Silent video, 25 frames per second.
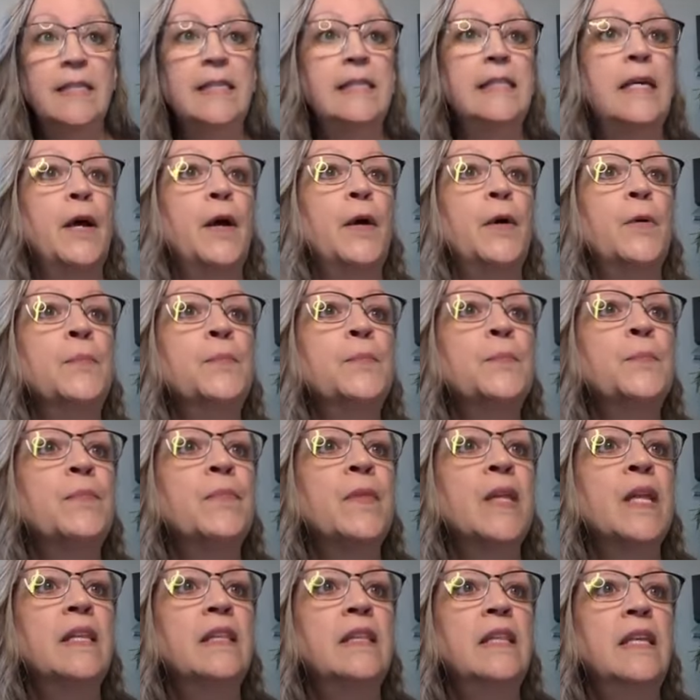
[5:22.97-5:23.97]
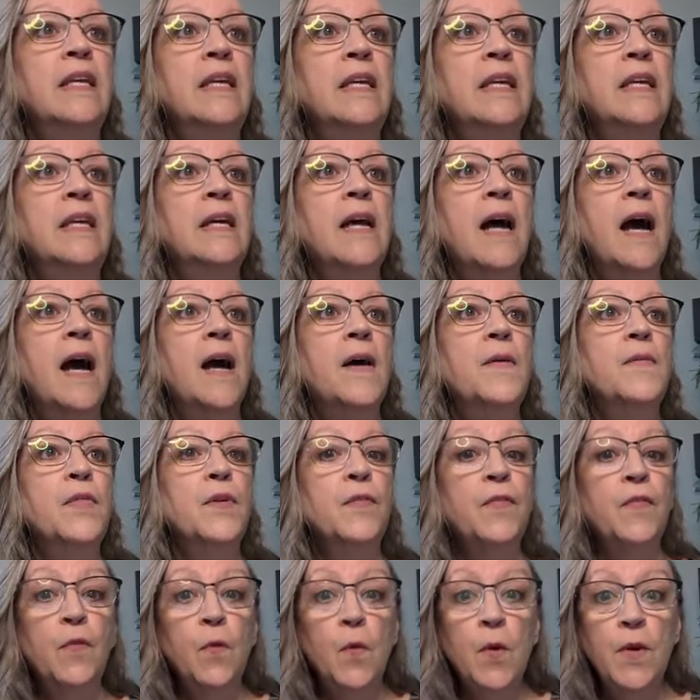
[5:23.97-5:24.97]
So the
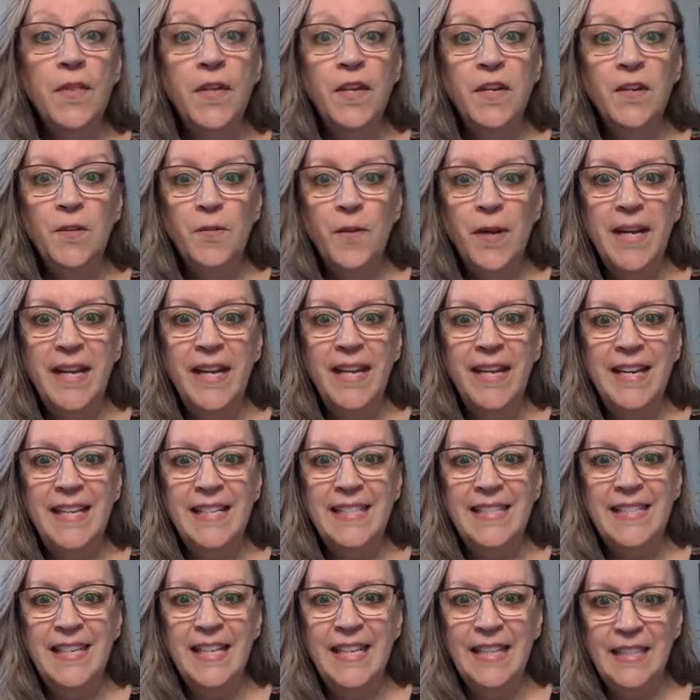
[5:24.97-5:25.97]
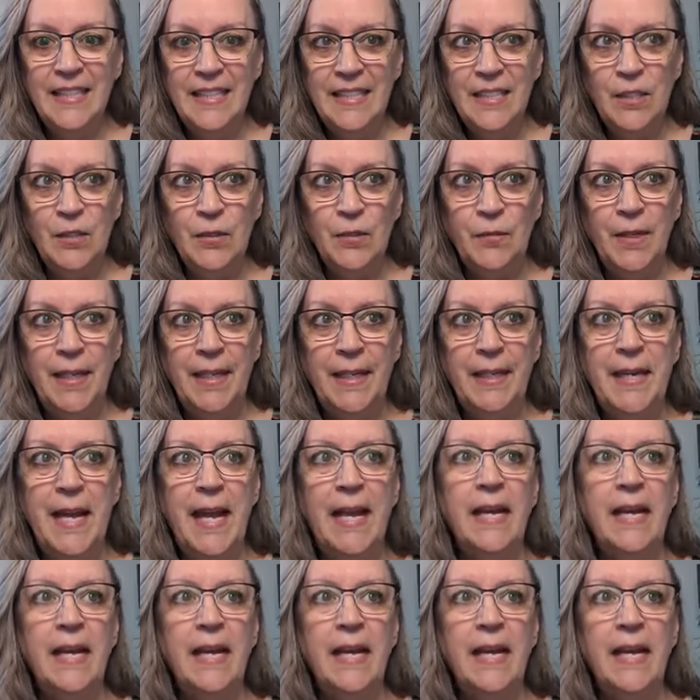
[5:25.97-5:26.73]
fourth ingredient is glycerin,